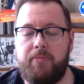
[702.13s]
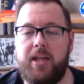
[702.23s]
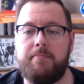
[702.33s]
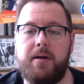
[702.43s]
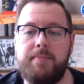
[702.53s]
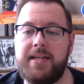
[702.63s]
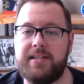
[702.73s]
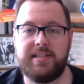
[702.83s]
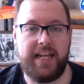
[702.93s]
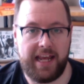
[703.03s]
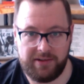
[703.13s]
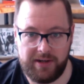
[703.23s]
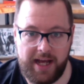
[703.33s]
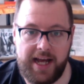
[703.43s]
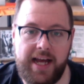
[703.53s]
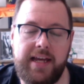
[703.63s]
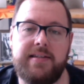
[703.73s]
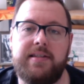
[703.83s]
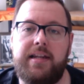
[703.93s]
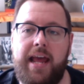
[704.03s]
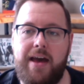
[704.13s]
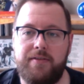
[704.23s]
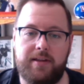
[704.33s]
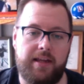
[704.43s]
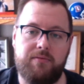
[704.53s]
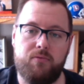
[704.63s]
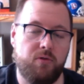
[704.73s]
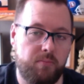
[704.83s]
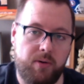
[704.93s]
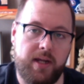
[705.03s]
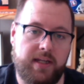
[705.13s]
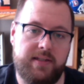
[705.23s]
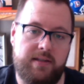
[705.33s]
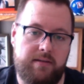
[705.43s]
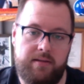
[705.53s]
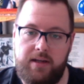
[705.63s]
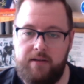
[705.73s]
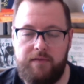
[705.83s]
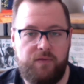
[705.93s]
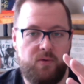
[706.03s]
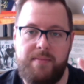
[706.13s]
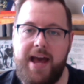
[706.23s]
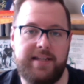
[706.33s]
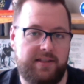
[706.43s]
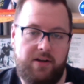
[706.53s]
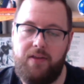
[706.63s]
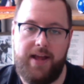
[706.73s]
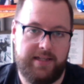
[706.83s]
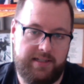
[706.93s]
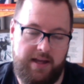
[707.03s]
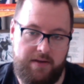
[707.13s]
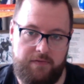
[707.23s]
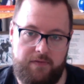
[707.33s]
by being standardized and having like rubrics and formats and all that stuff.